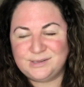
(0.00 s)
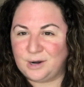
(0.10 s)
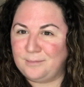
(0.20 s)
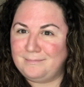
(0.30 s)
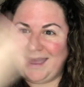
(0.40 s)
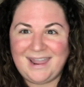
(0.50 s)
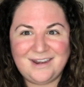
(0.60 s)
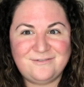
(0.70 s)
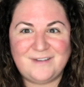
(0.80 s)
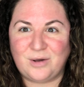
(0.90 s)
is our
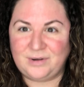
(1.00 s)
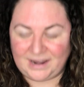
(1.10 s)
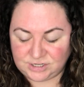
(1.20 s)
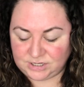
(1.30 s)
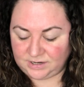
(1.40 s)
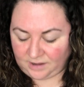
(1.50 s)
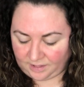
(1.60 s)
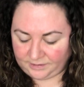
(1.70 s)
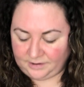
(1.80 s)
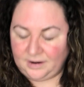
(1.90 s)
main foundation
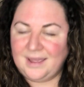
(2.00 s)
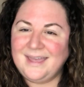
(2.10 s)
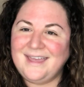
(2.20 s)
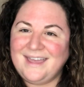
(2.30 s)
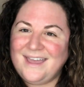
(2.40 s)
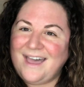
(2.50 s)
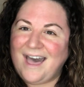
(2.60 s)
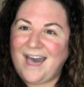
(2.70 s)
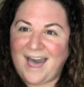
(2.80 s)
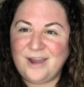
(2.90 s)
color.
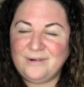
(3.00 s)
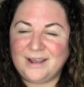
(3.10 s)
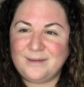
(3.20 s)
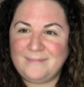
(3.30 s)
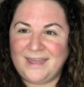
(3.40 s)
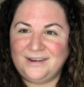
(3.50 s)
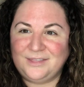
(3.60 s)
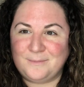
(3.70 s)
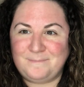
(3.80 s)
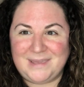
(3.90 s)
I recommend
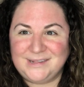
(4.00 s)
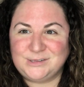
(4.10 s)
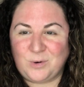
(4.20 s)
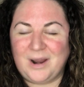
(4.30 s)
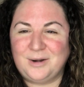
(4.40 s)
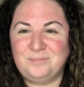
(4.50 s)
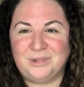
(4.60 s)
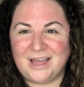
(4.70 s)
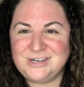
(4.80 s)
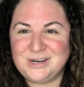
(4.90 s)
the B²
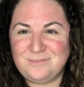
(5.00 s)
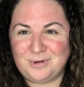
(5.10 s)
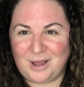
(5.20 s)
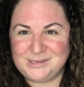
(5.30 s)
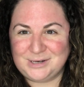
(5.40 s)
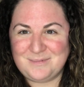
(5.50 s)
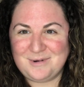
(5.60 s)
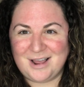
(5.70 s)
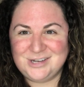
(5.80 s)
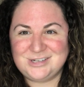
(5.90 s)
Blush and Bronzer
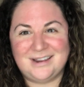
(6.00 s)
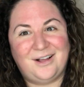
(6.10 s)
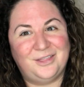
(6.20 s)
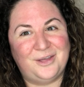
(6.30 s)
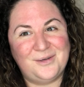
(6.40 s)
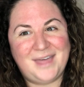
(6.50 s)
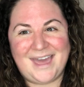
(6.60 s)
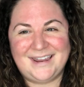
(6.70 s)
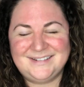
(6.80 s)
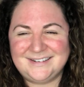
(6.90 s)
brush, and although
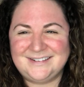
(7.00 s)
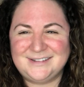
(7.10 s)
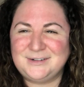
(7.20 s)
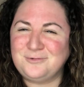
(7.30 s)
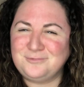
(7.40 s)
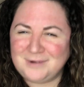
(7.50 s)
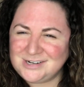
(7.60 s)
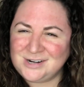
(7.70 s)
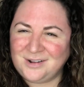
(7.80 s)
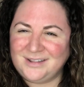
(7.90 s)
that isn't its
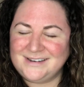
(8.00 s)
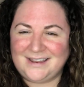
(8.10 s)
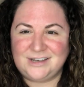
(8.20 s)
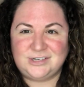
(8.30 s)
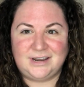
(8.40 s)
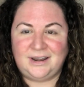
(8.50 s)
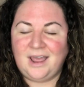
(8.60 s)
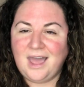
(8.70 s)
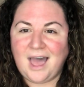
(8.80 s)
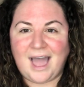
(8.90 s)
original intention,
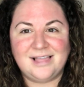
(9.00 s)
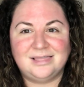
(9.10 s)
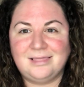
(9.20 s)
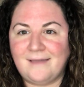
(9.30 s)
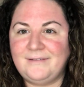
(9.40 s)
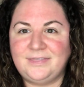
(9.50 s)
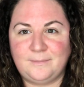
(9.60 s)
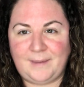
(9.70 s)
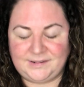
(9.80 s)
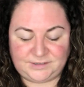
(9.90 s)
I love it the
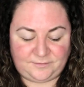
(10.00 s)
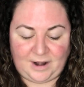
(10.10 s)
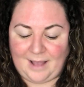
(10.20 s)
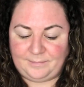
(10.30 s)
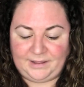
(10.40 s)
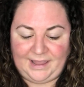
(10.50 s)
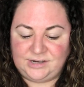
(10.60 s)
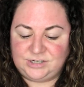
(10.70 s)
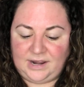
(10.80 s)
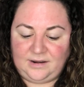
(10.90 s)
best for
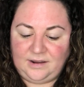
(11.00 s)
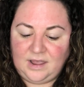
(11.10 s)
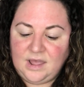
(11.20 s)
application.